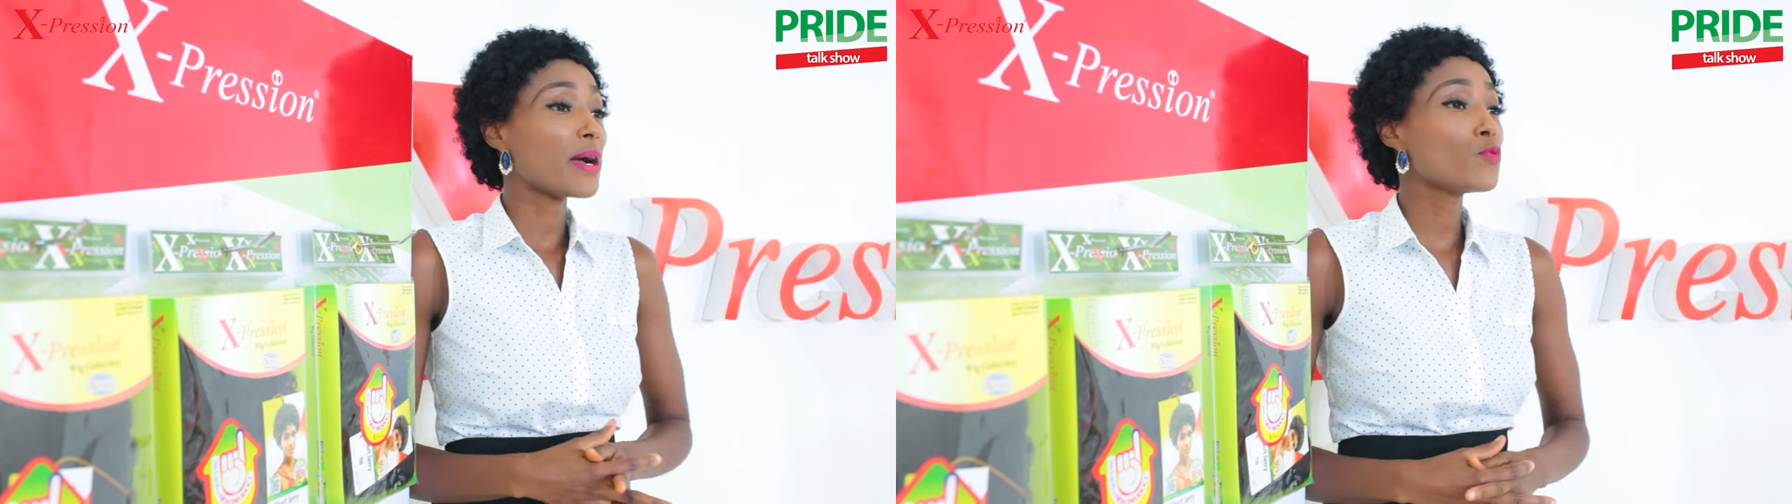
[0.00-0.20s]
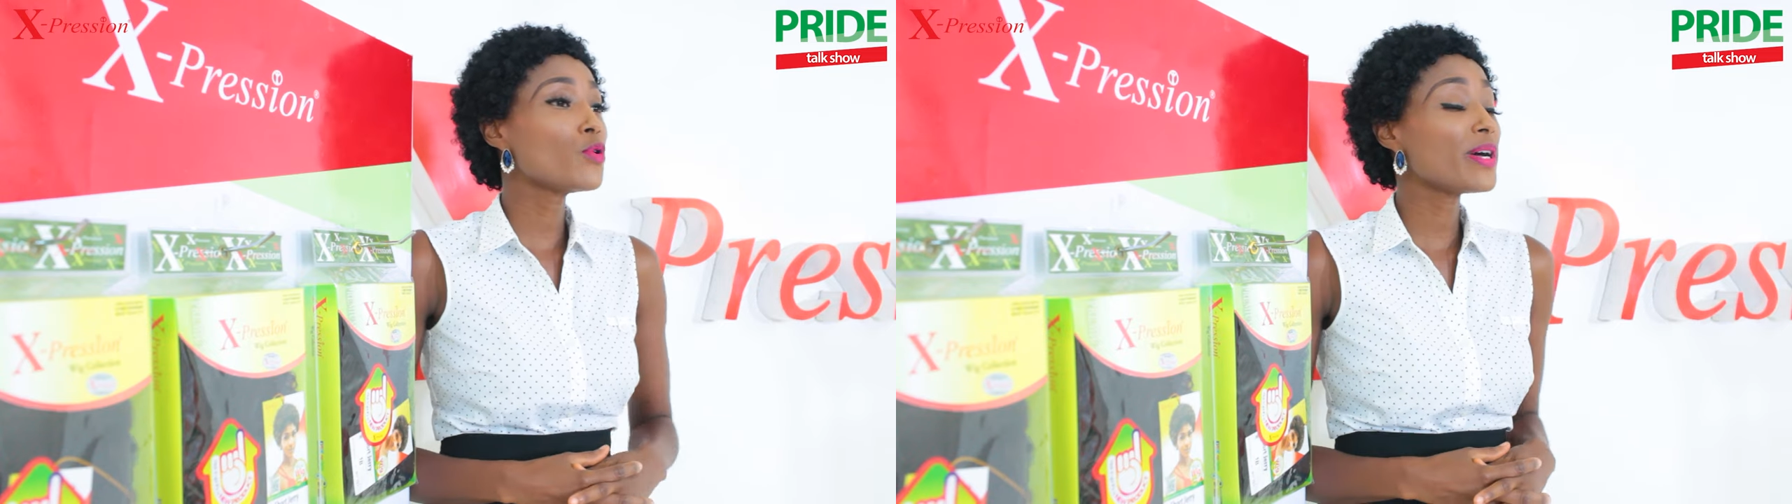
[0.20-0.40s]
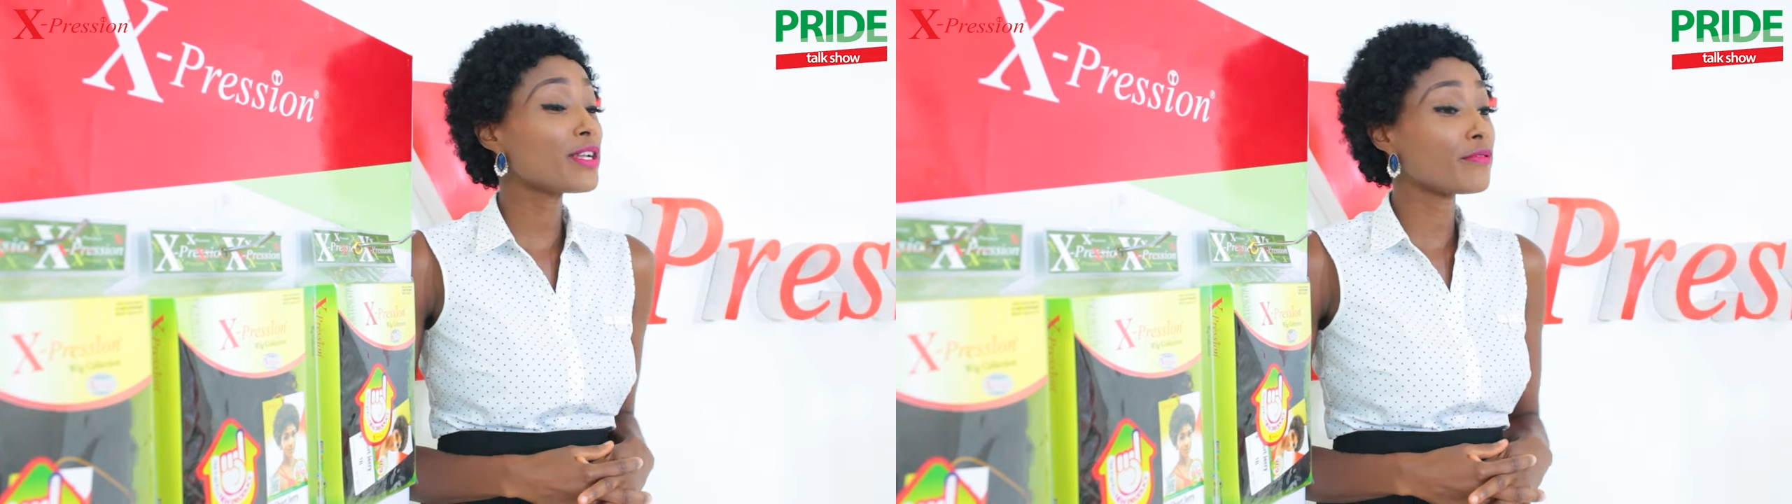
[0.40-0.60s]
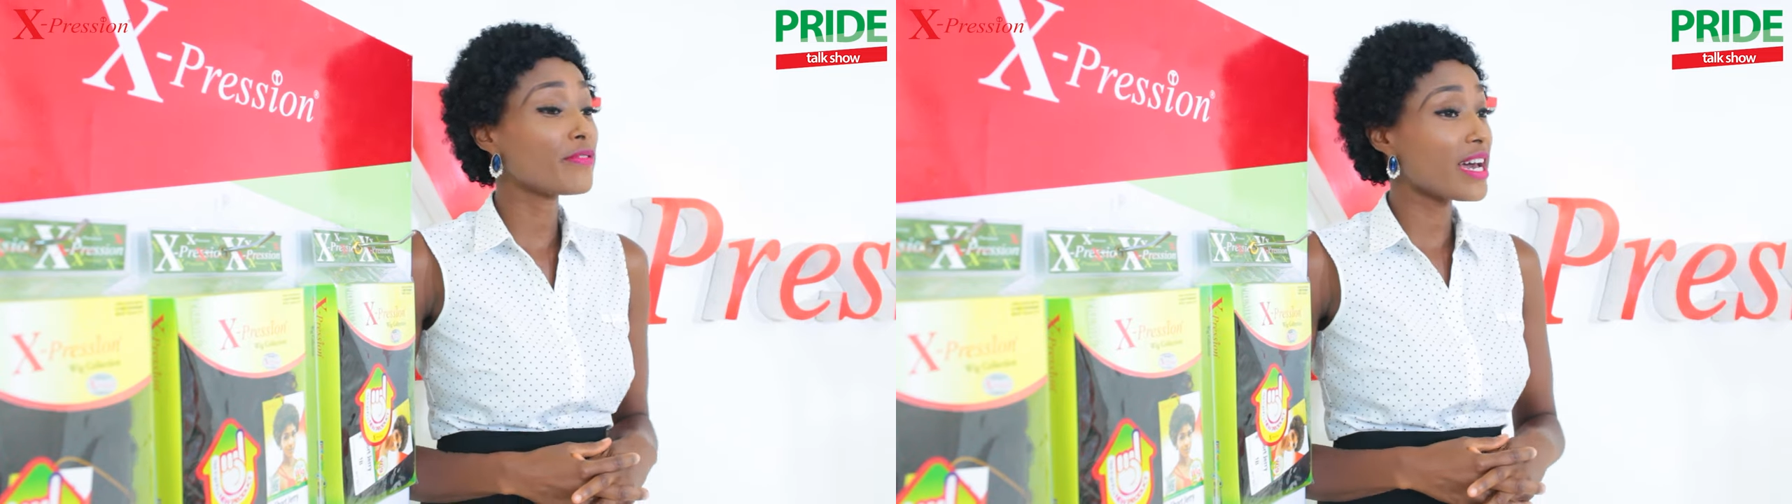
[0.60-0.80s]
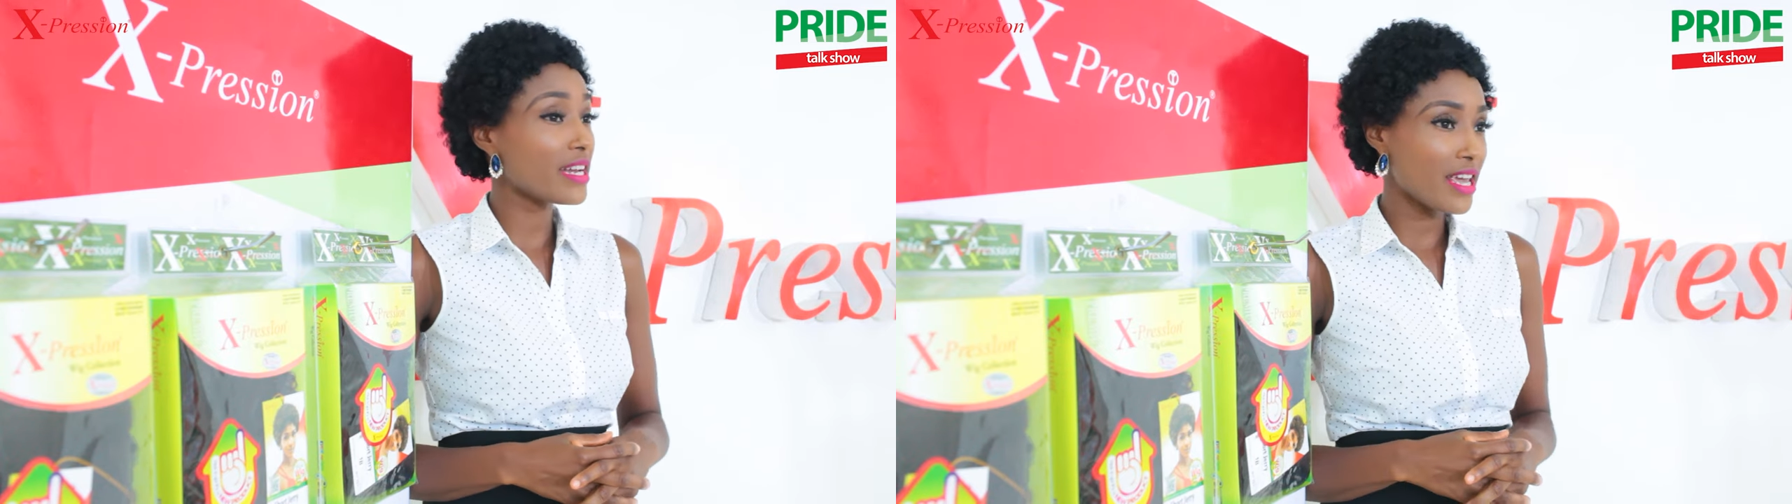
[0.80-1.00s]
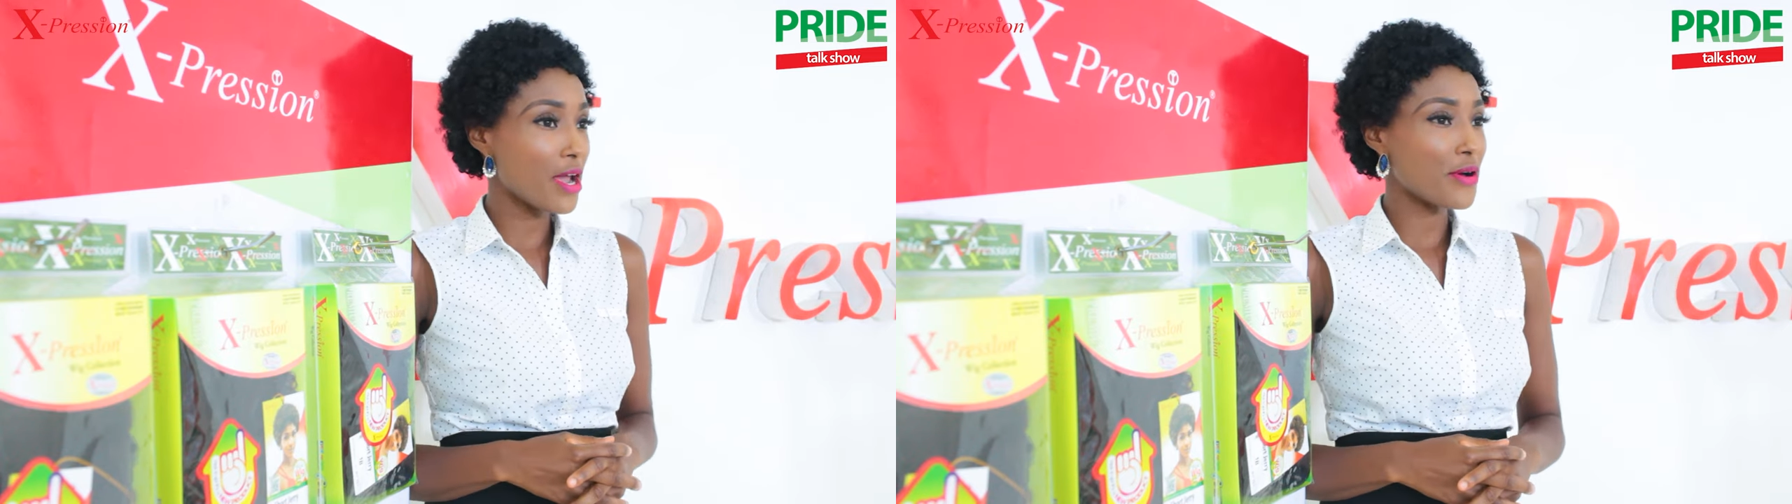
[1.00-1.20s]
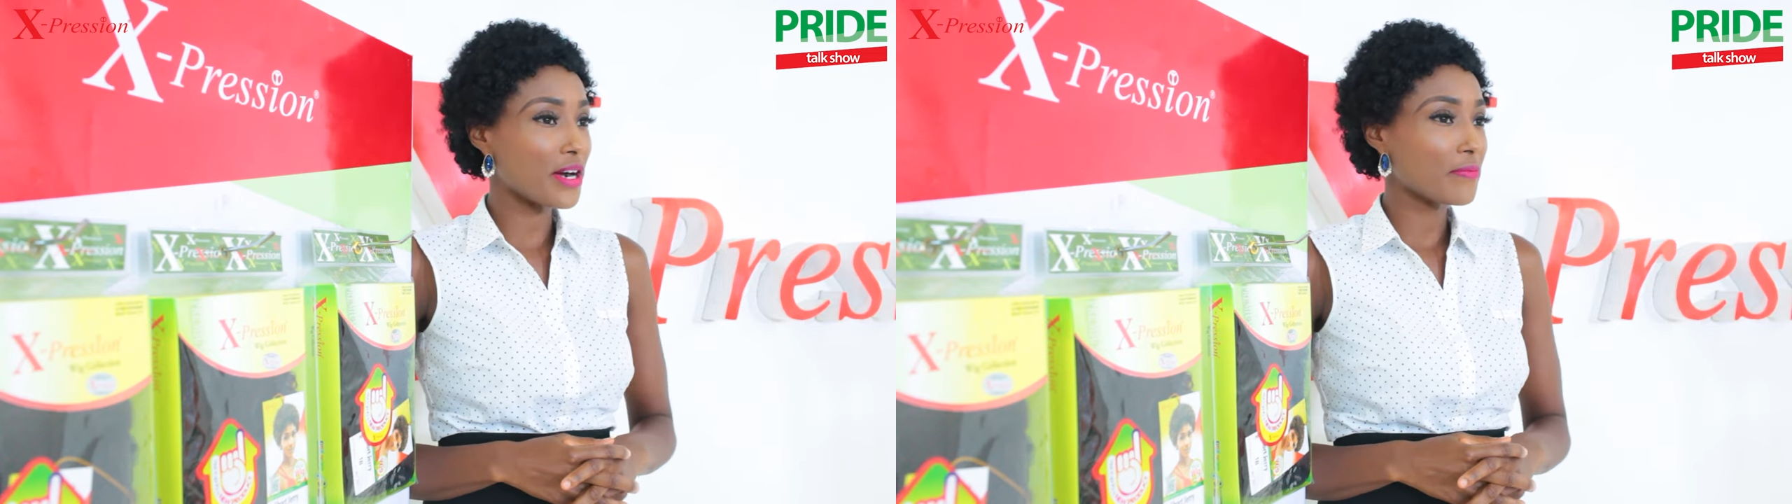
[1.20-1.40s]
women of any era